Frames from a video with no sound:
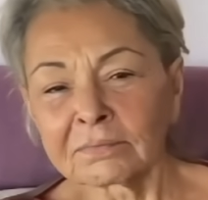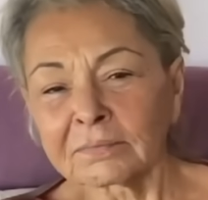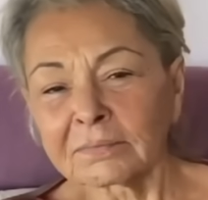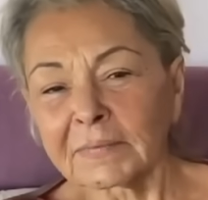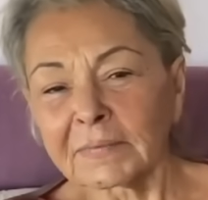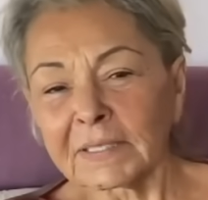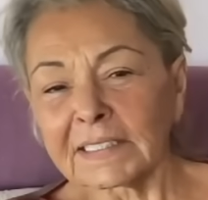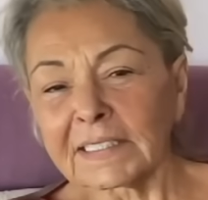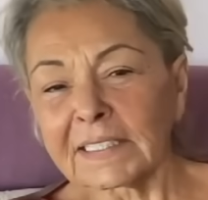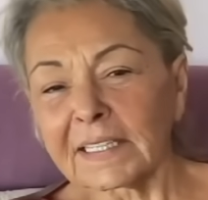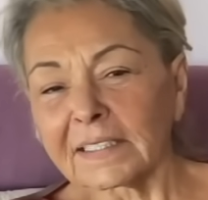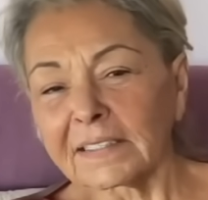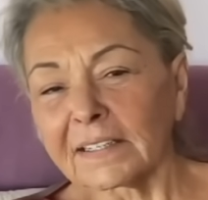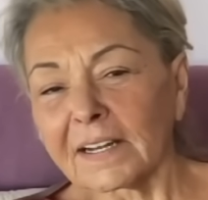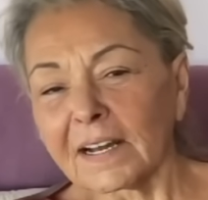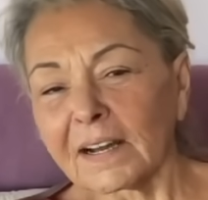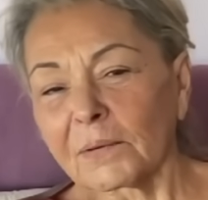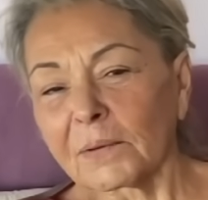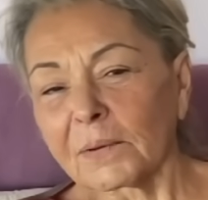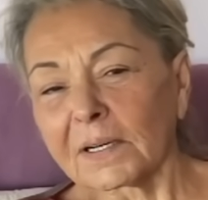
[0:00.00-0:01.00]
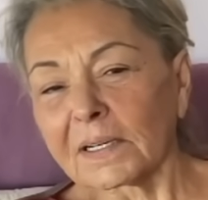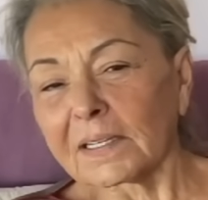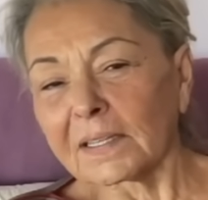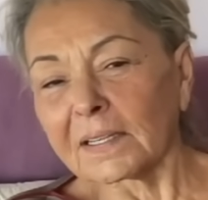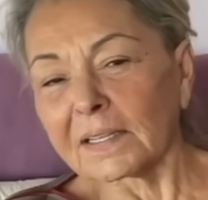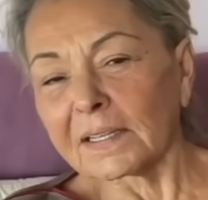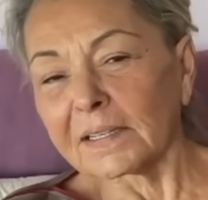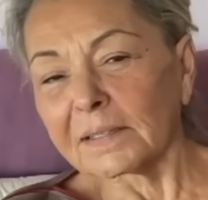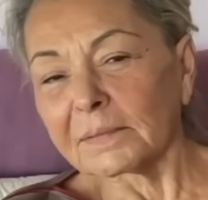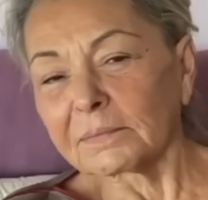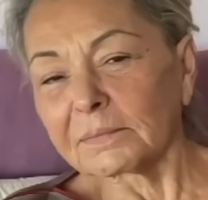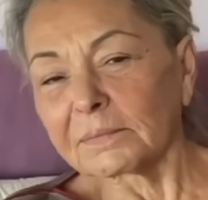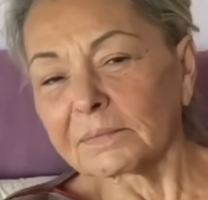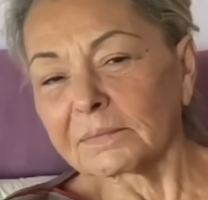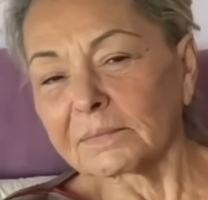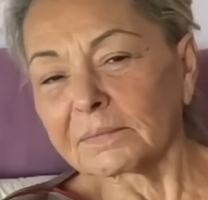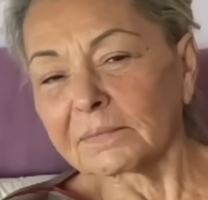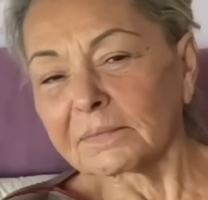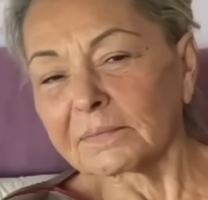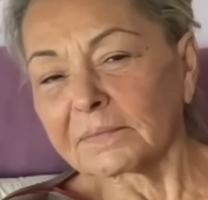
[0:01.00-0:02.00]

They are. But yet, not one of them,